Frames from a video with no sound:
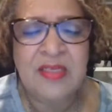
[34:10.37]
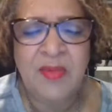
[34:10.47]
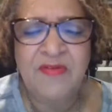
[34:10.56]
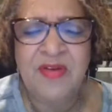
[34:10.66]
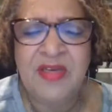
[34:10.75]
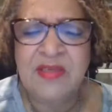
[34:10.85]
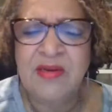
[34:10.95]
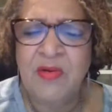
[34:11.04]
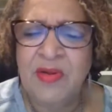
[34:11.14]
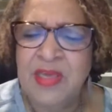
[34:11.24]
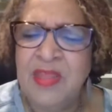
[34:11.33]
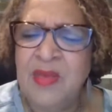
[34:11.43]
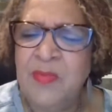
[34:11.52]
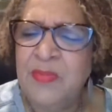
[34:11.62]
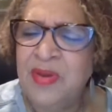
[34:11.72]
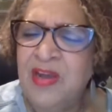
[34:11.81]
Some of us are
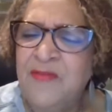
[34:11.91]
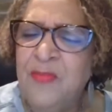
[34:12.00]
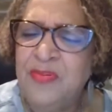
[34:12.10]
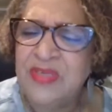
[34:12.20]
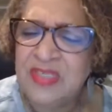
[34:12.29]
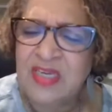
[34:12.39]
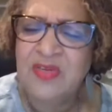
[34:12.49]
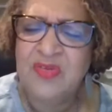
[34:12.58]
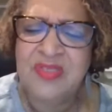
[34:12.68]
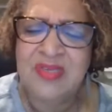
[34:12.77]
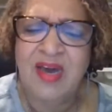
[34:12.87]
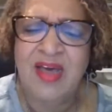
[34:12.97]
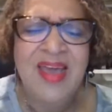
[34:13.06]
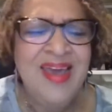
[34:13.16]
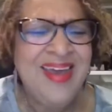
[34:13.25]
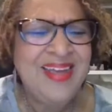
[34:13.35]
getting prepared for procedures, God,